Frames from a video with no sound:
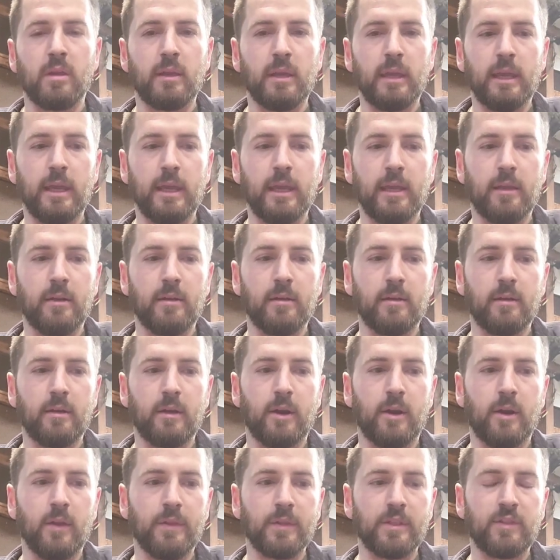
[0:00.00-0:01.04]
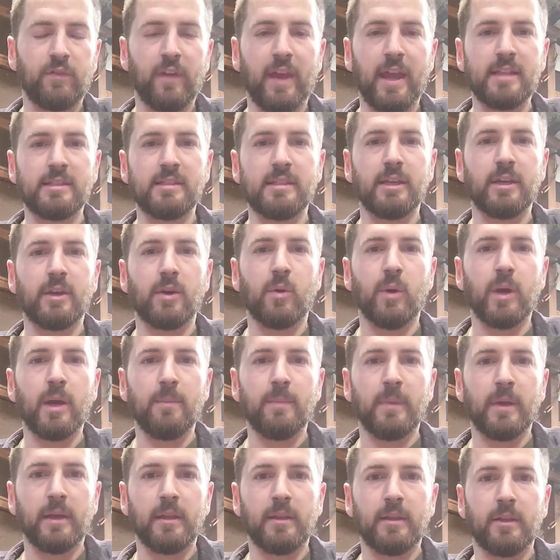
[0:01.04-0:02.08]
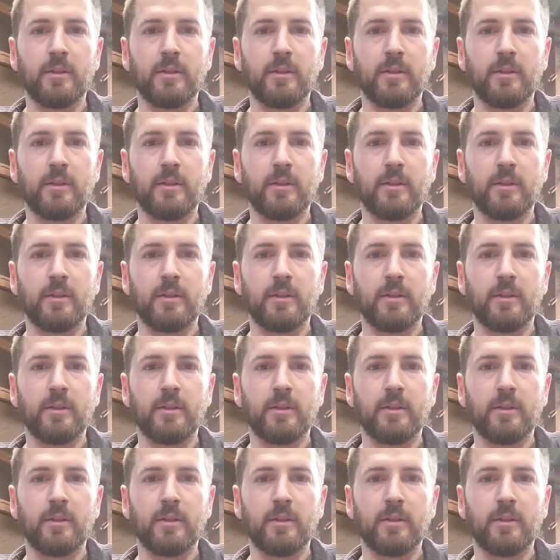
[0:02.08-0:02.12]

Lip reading: and all this fancy equipment.